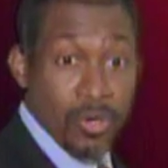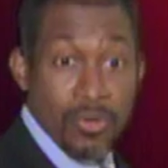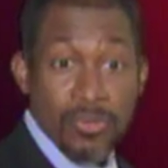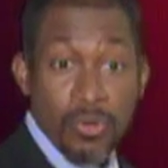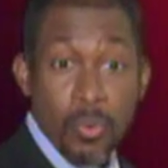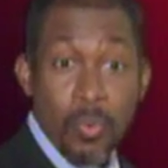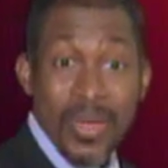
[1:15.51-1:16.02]

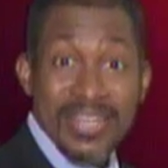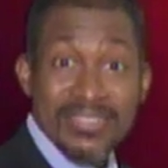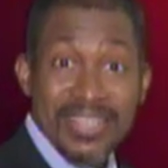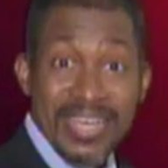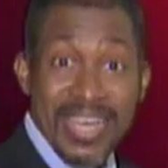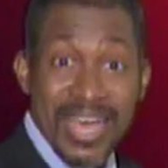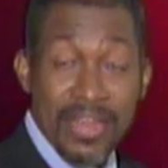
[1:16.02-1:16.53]
through
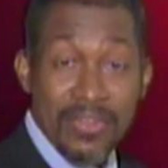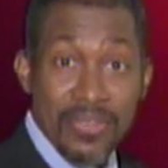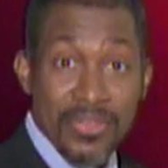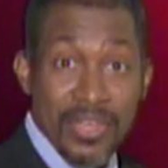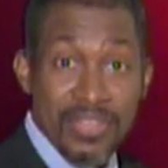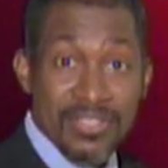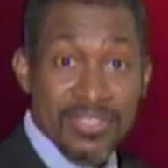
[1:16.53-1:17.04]
Wednesday and
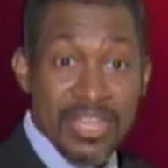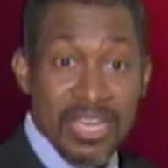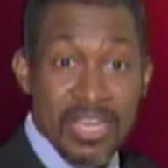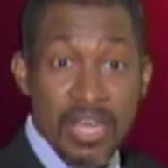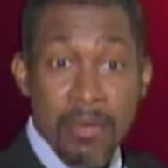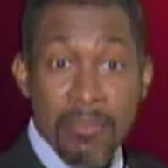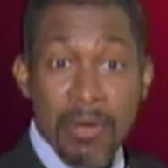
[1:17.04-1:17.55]
Thursday
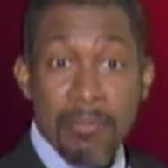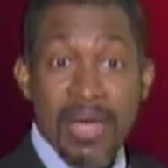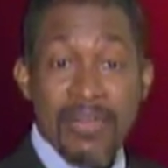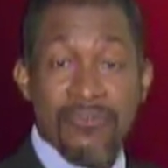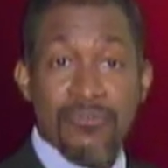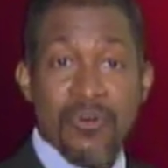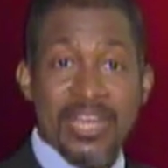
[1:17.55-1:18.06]
but by
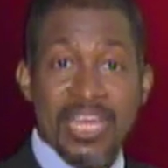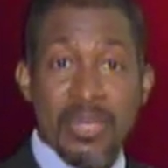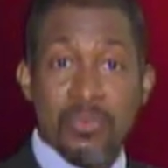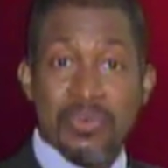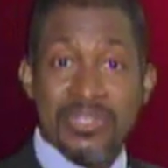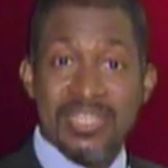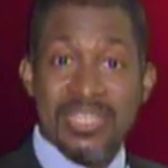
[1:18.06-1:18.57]
Friday
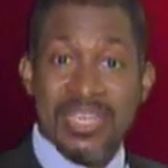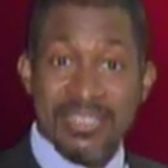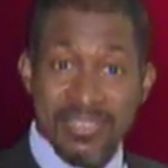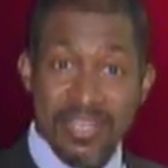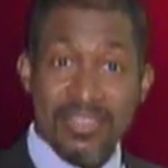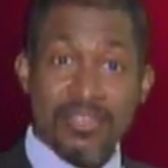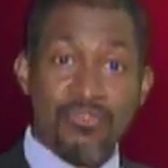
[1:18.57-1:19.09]
we'll see yet
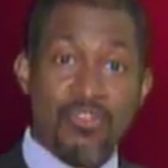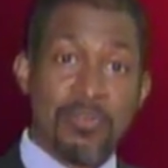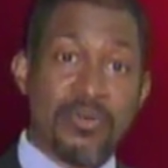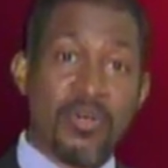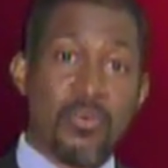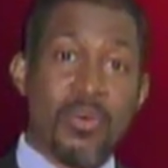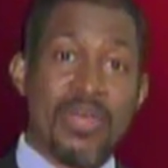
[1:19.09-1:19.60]
another
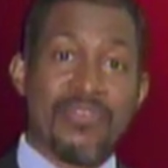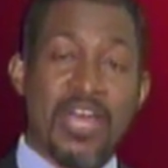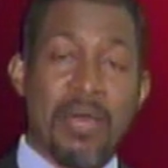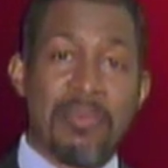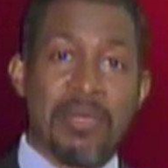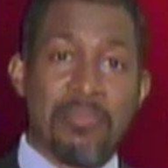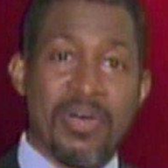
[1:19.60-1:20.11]
tropical wave
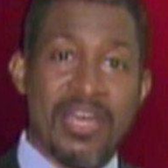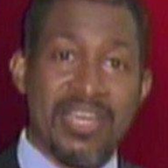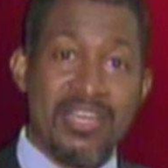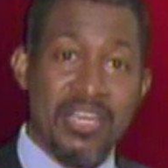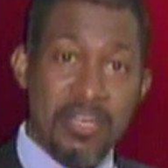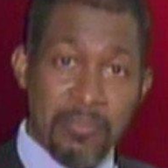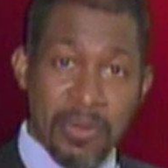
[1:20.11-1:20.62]
coming by,
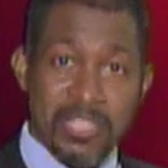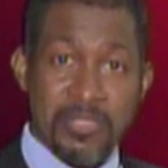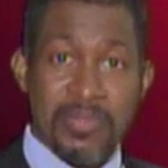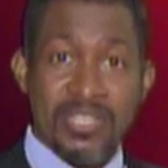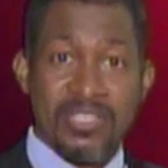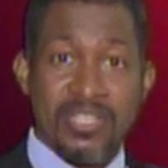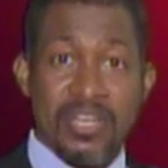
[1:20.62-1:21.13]

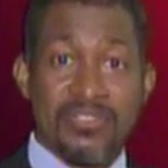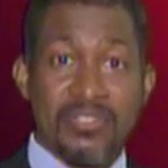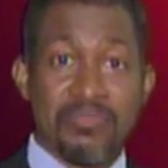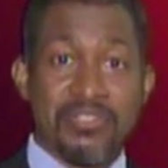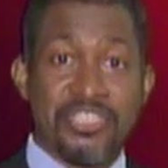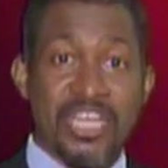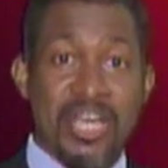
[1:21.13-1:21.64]
possibility of some
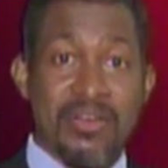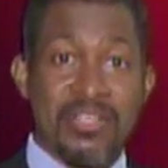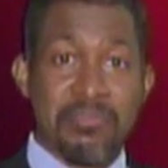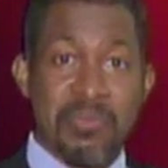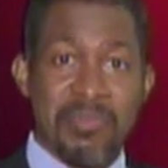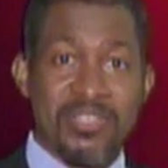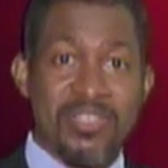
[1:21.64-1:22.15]
showers,
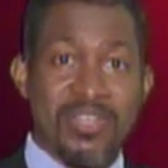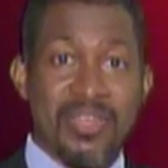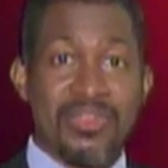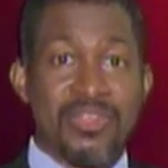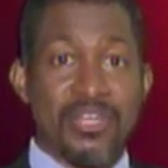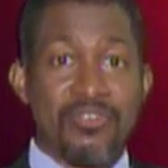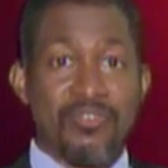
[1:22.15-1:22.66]
maybe turning
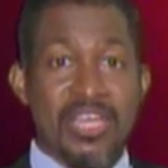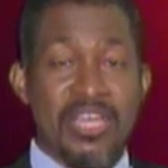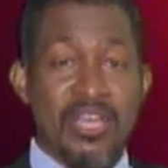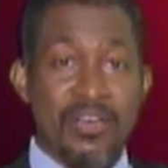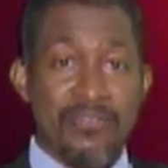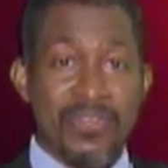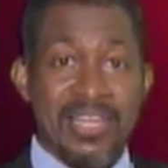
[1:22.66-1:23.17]
thundery
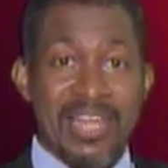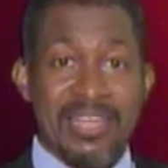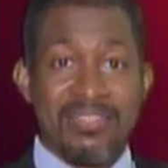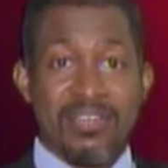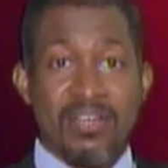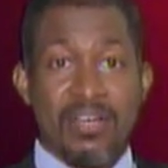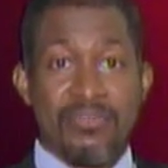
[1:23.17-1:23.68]
for the
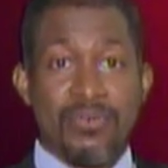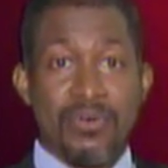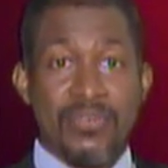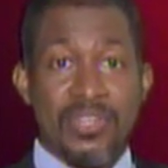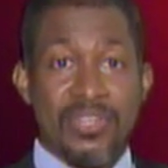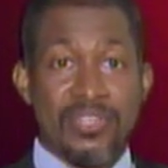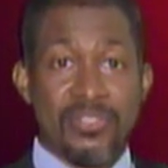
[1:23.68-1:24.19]
latter half of
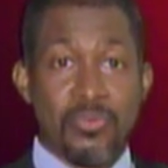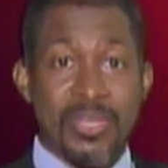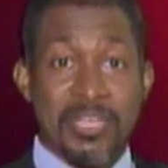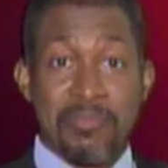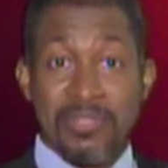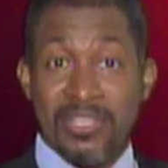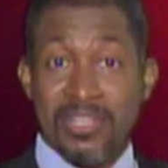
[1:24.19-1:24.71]
this week,
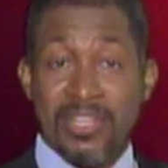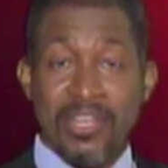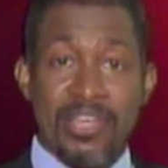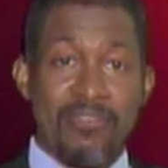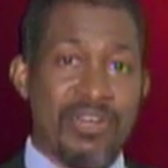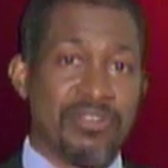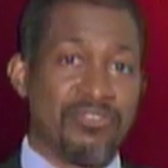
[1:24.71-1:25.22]
particularly
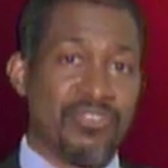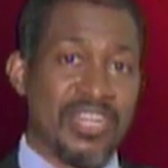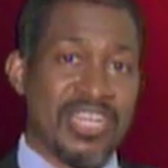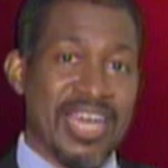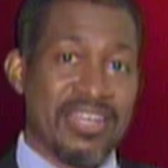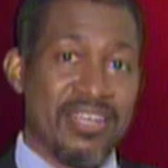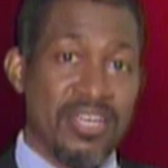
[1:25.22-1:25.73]
around
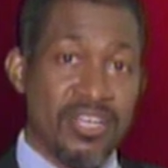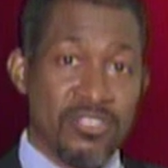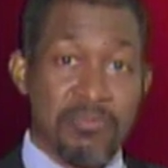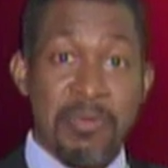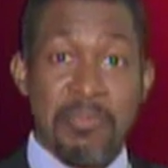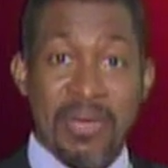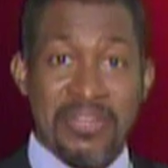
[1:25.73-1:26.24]
Trinidad, so
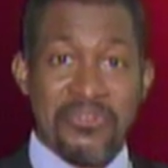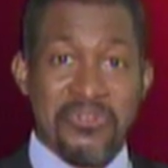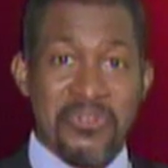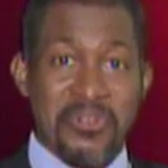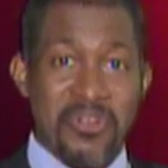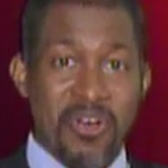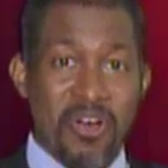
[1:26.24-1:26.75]
be
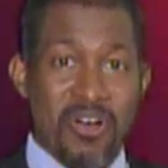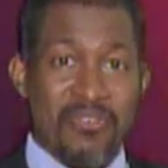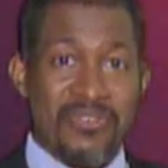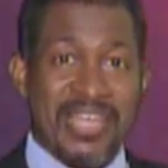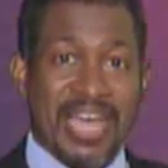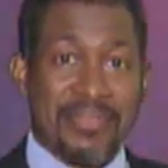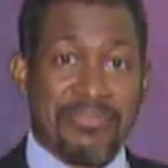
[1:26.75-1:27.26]
mindful of
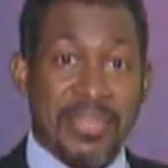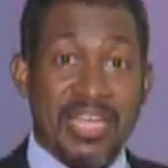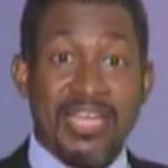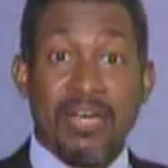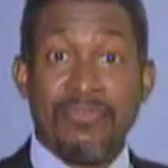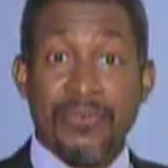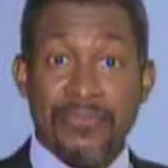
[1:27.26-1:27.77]
that.
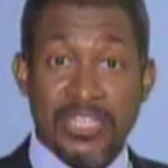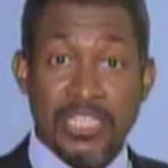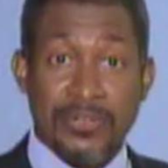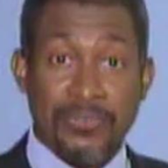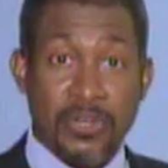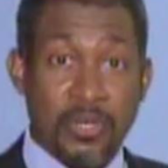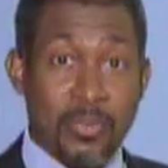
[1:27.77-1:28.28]
Now for fisher
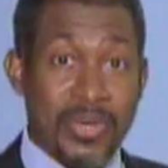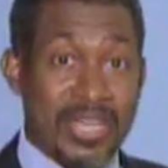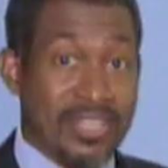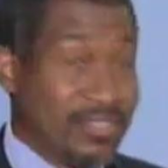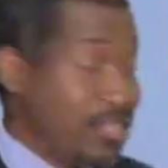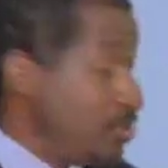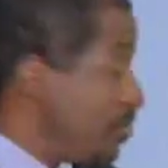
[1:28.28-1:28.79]
folk, we
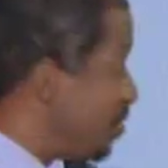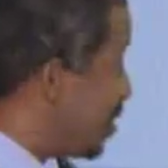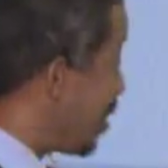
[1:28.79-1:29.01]
continue to see